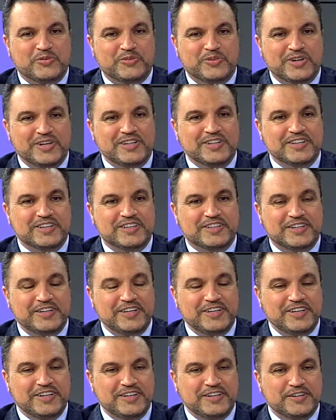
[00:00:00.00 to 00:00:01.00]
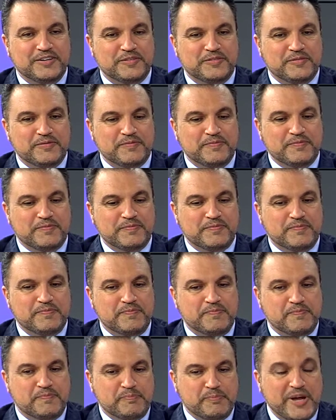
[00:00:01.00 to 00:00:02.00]
Well, the
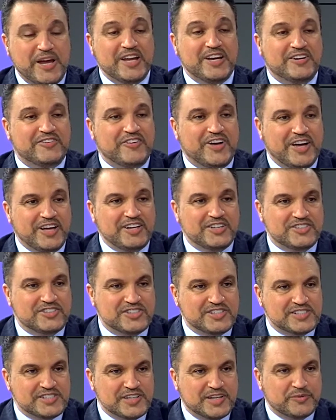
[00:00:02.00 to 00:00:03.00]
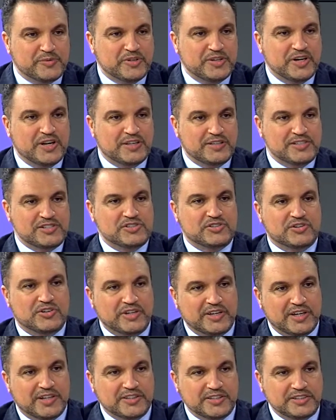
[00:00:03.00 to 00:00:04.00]
main advantage is that we're not
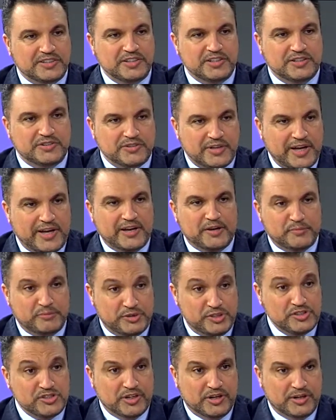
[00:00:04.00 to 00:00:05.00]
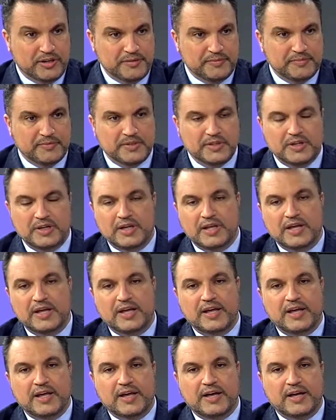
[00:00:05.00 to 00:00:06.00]
destroying healthy teeth to hang a bridge on.
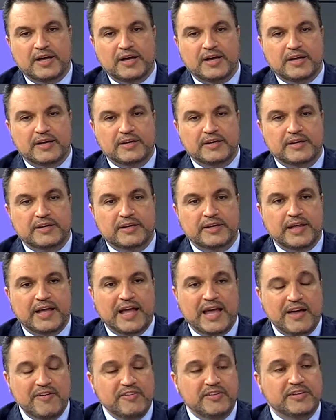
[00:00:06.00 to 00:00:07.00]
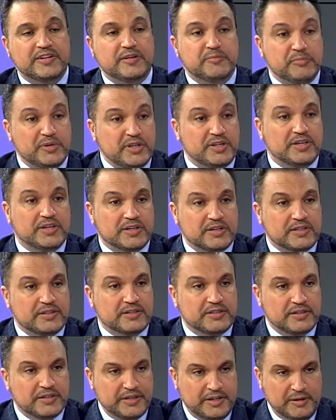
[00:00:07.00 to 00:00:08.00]
And having the immediate
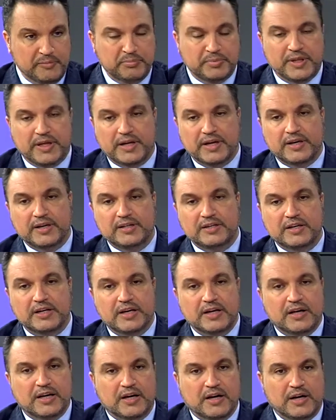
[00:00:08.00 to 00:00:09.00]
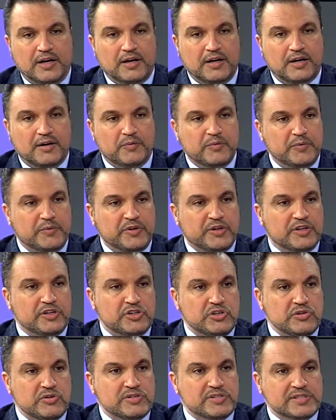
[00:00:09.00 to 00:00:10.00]
implant, what we can
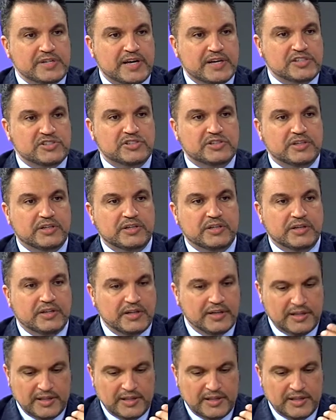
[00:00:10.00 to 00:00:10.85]
do is actually